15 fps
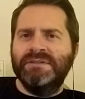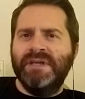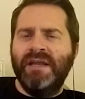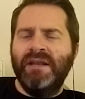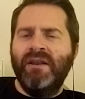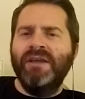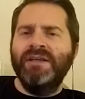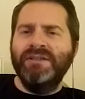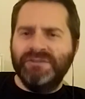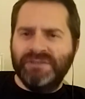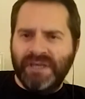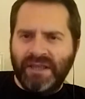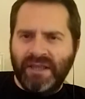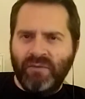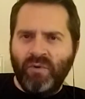And like you
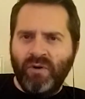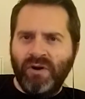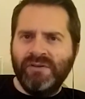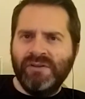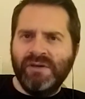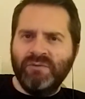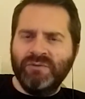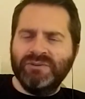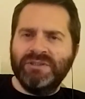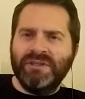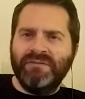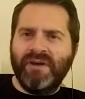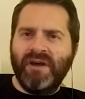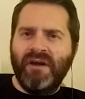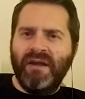say, there was
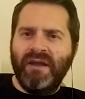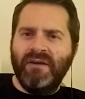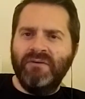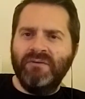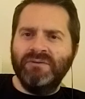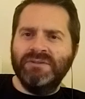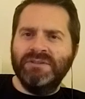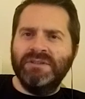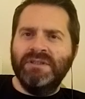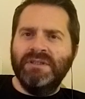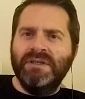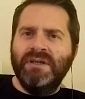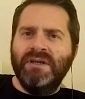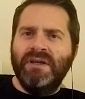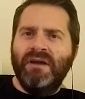stuff cut out
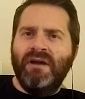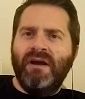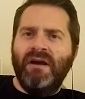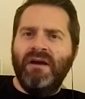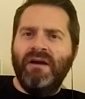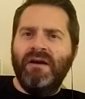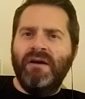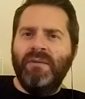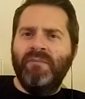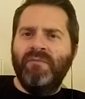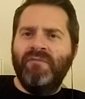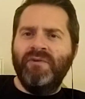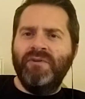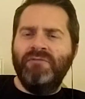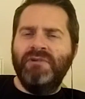
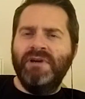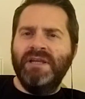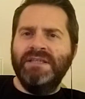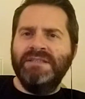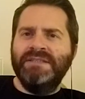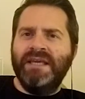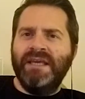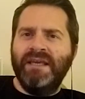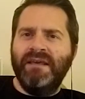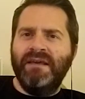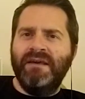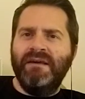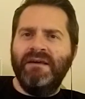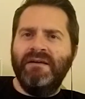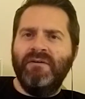for the release
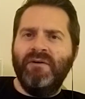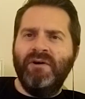here.